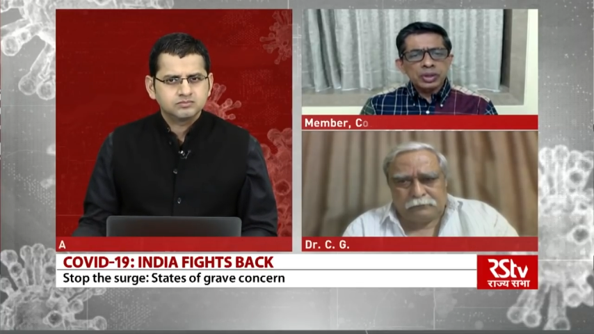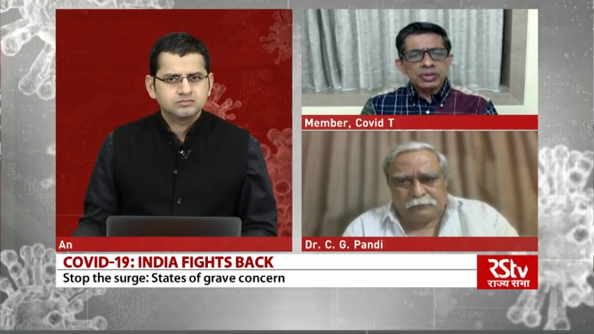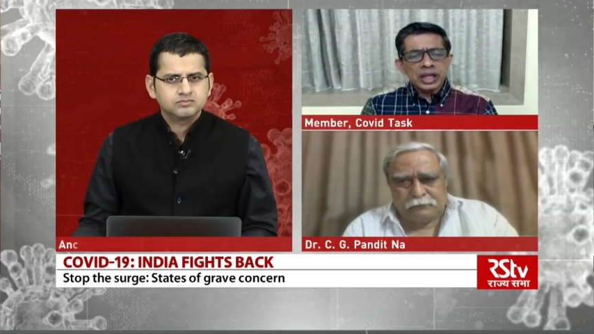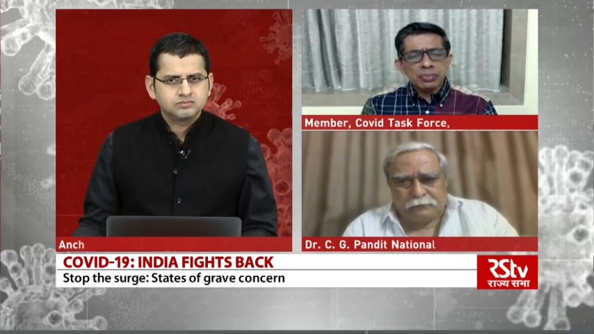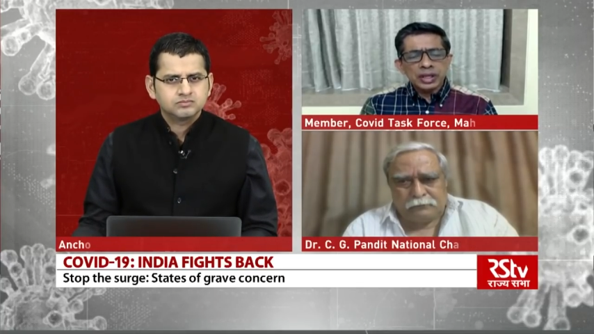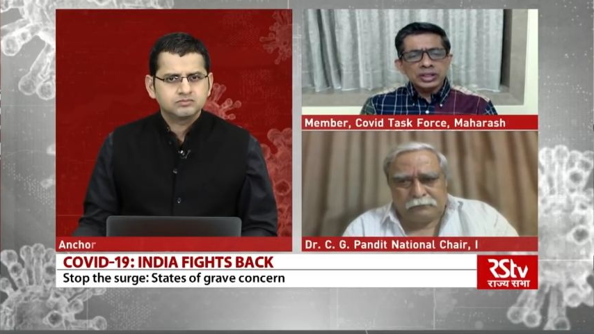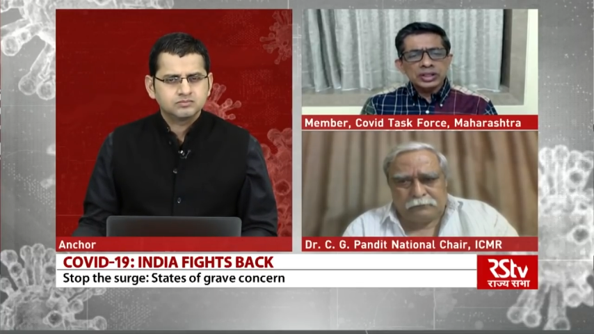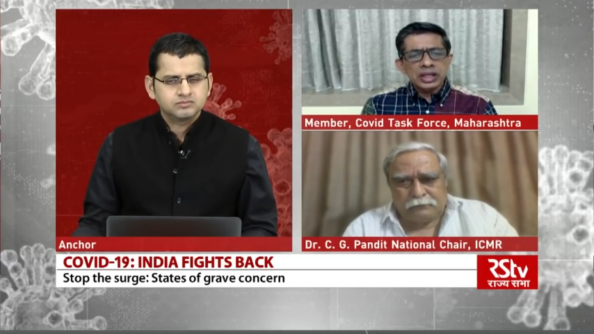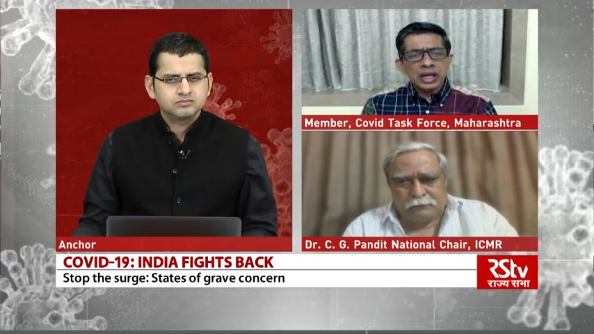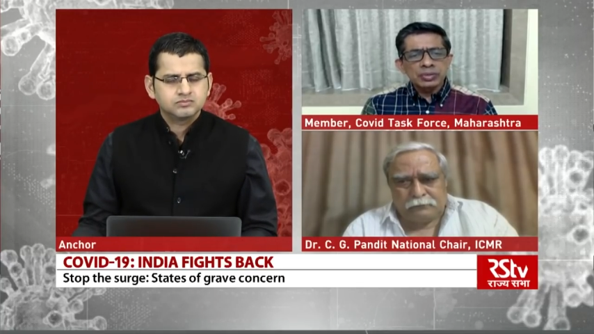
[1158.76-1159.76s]
Speaker 1: which are our
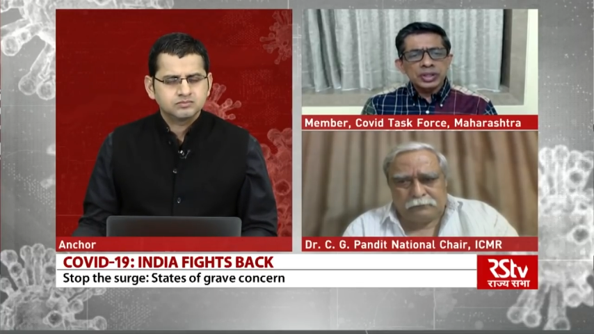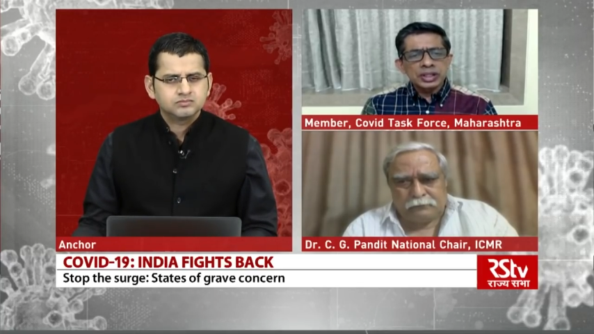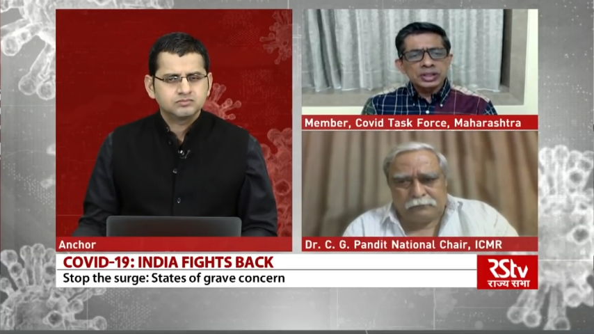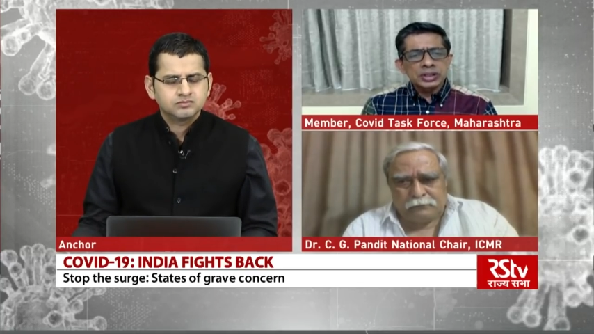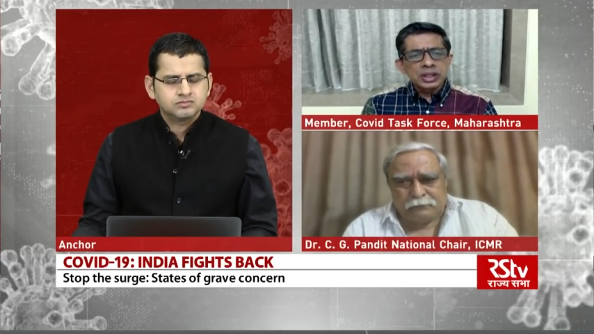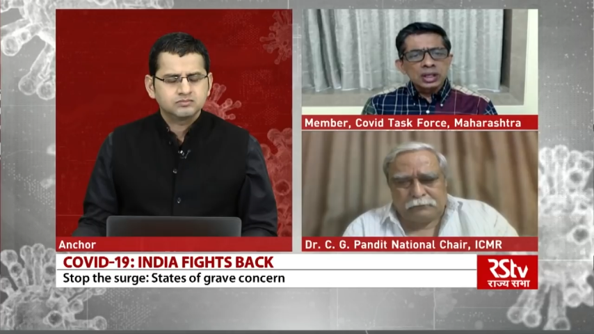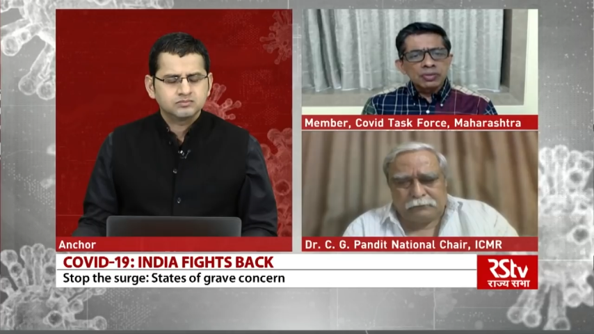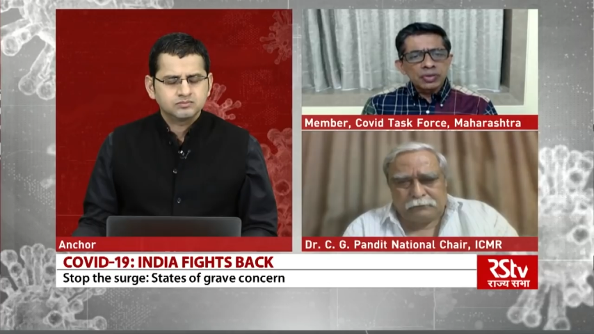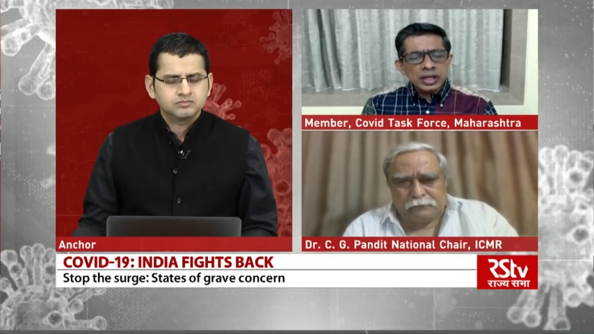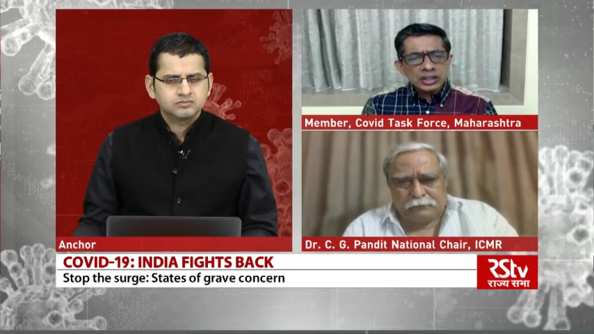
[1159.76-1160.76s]
people with hypertension,
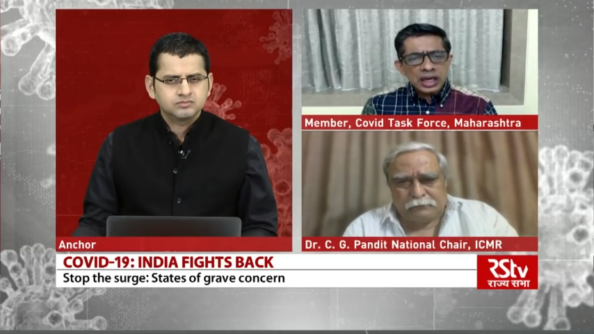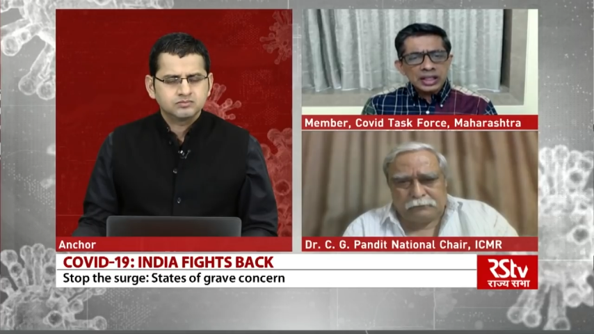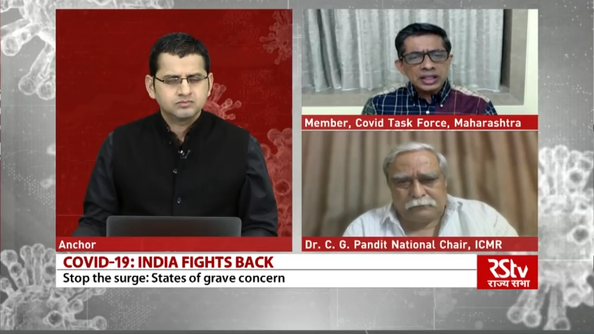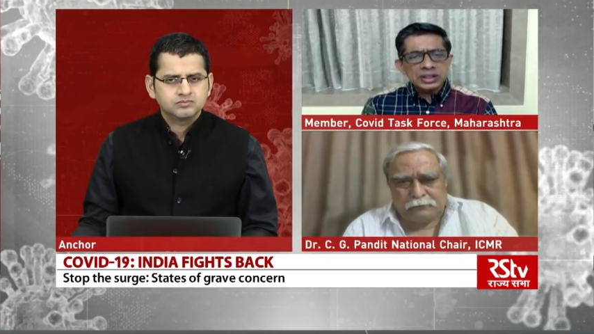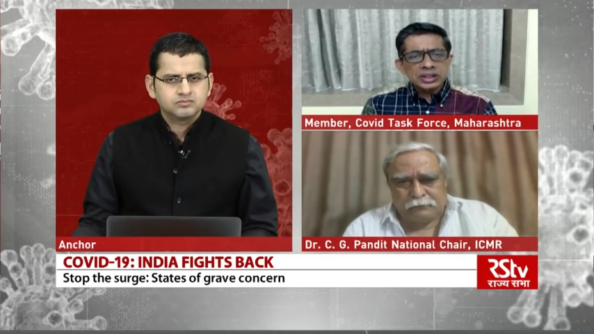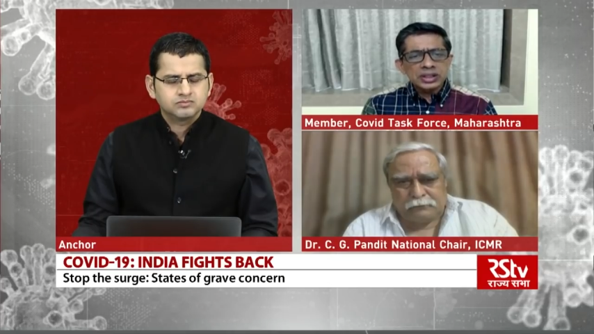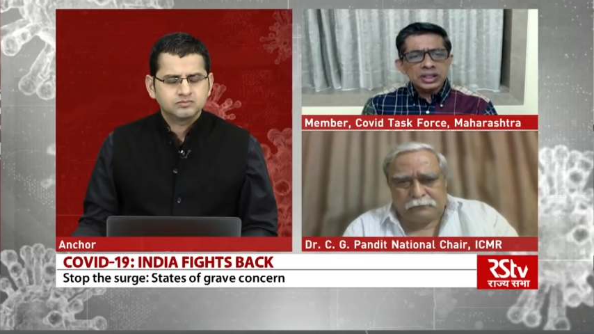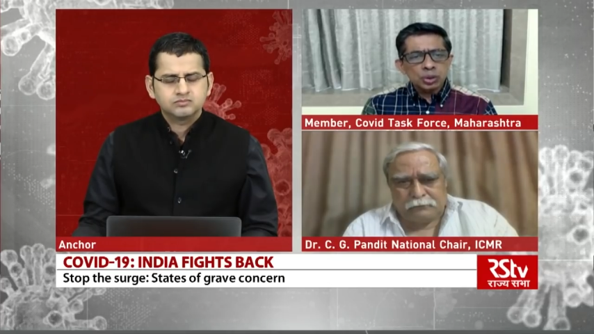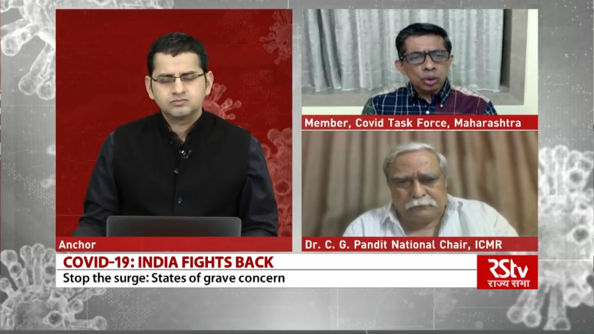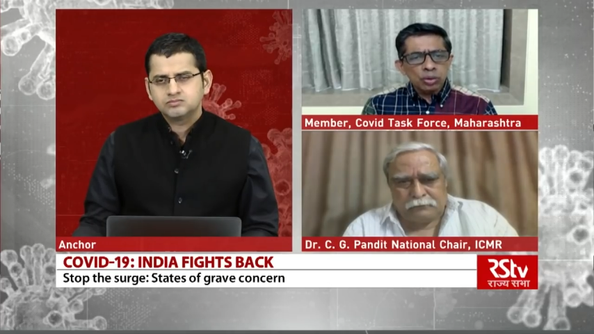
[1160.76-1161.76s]
diabetes, various
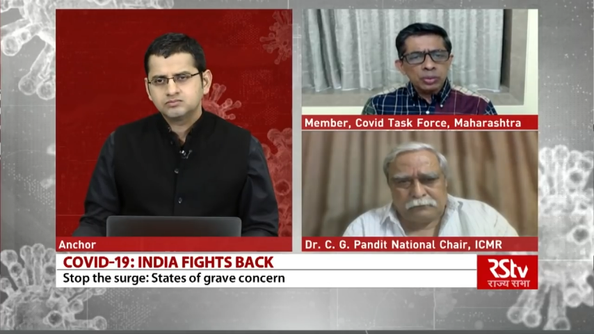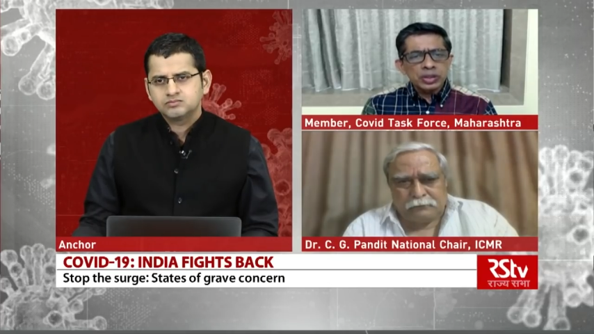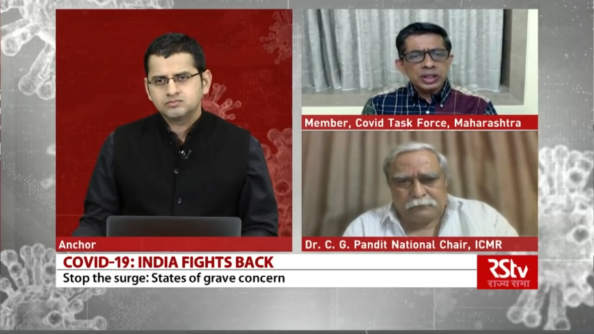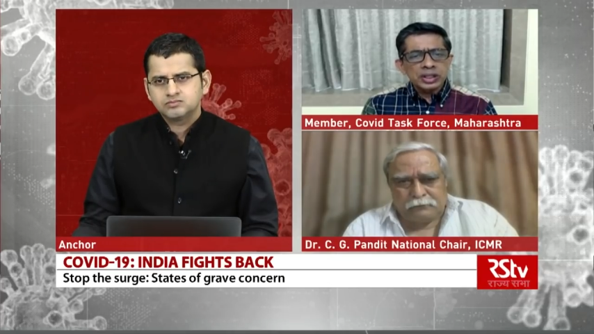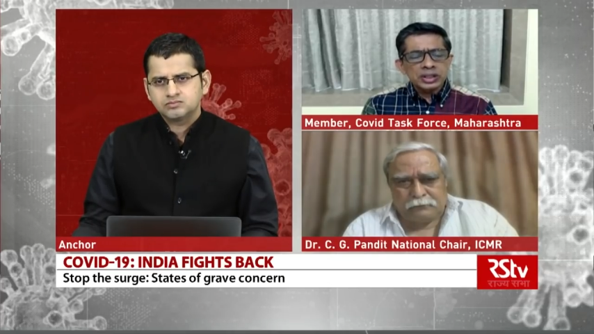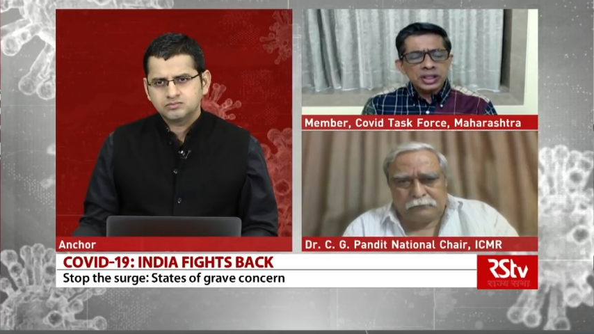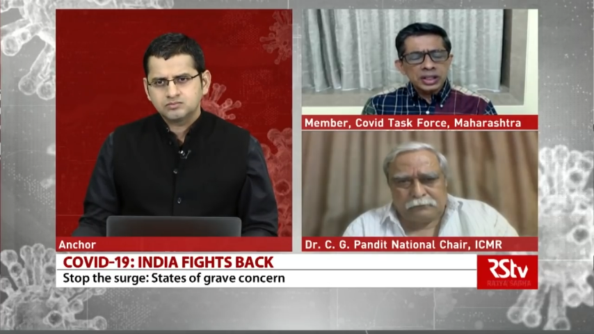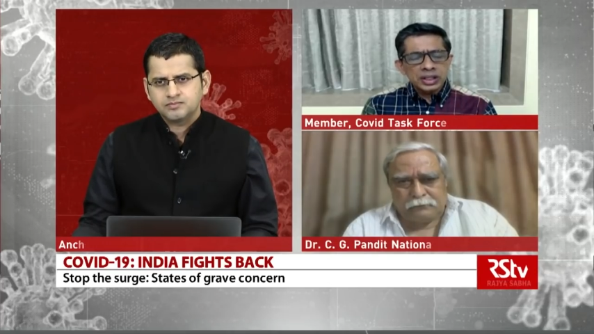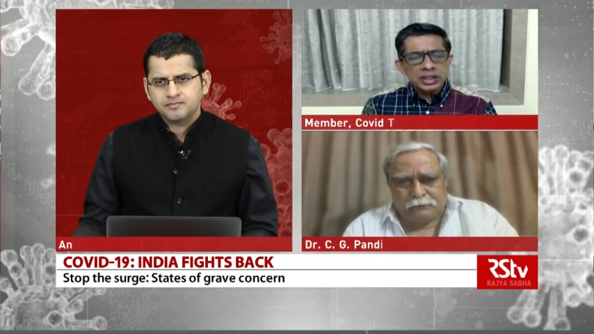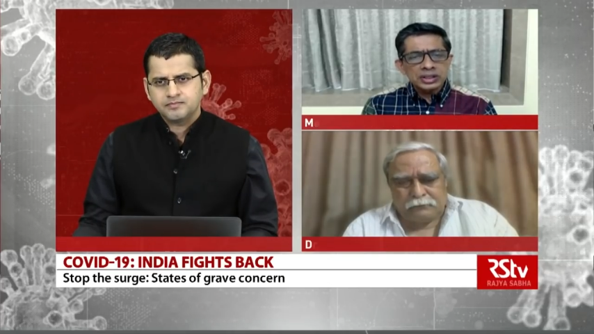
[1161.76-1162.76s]
heart diseases,
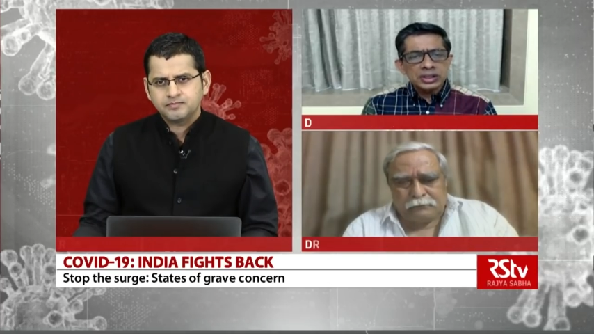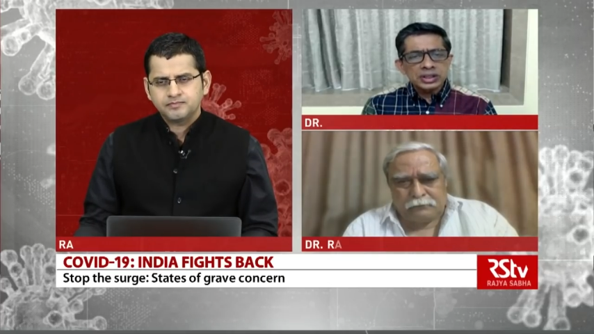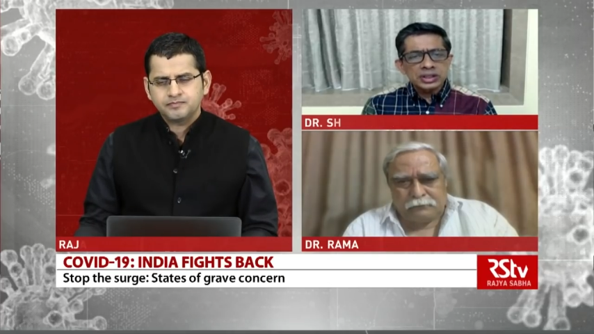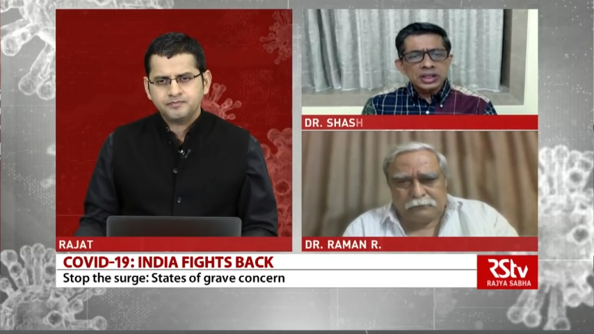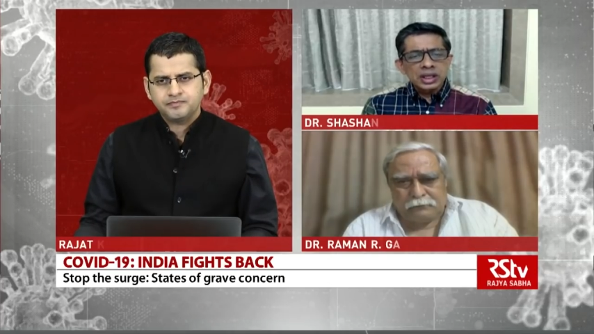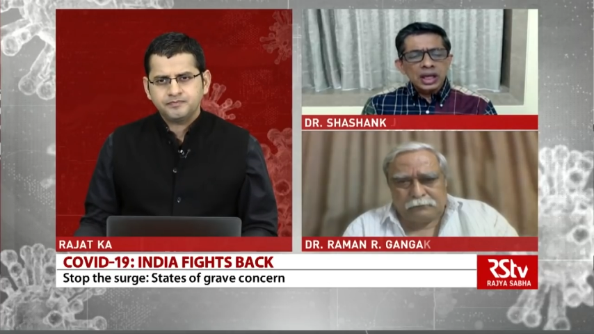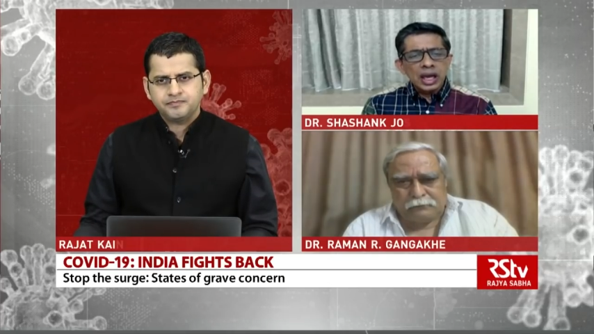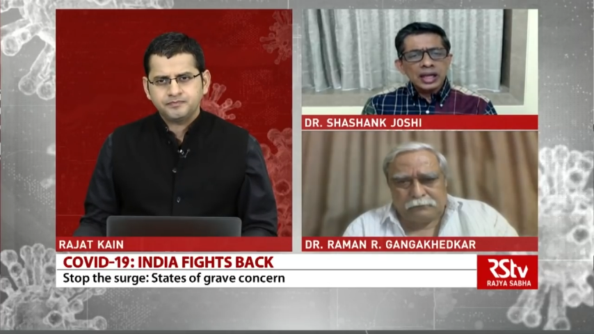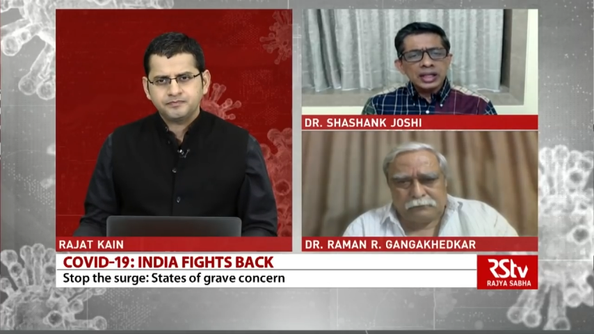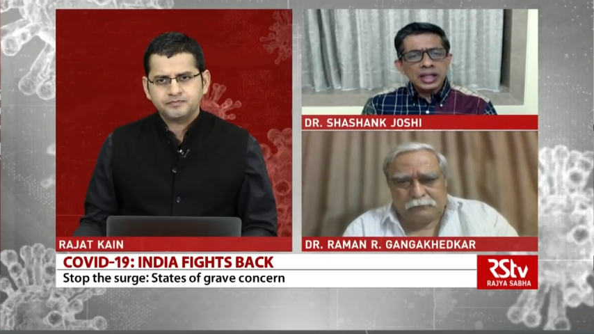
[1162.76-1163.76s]
comorbidities, kidney diseases,